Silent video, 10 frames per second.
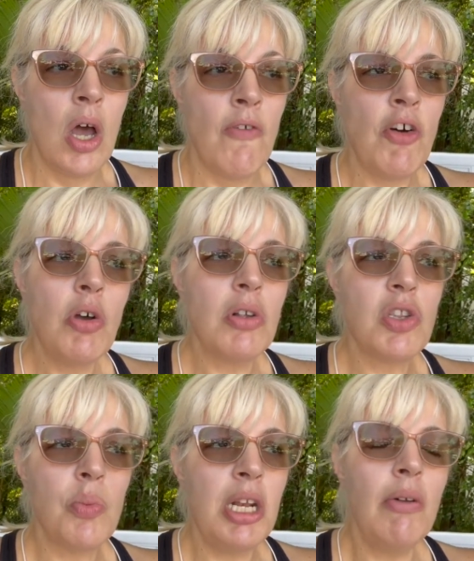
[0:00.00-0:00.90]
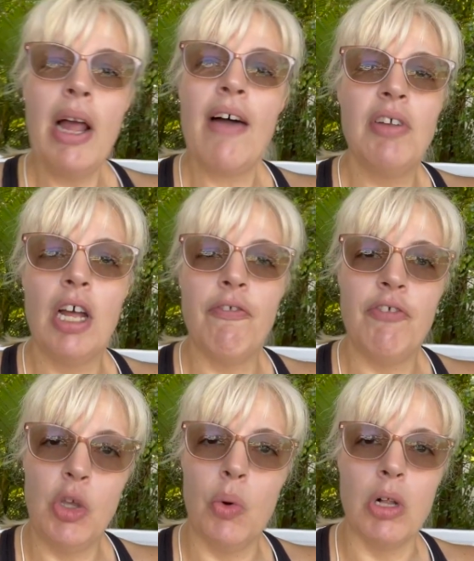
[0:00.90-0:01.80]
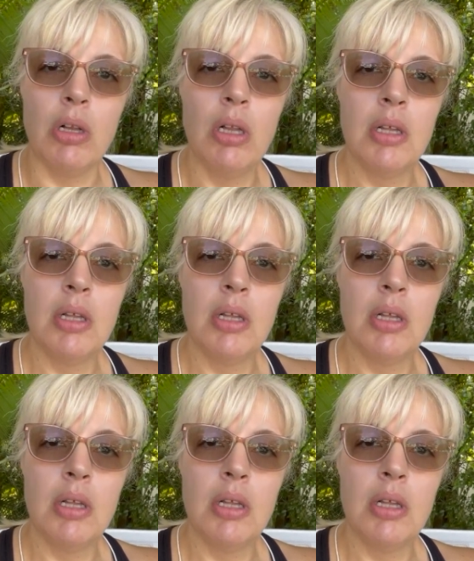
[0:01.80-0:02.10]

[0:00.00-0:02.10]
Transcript: "Folks, we don't have enough fuel.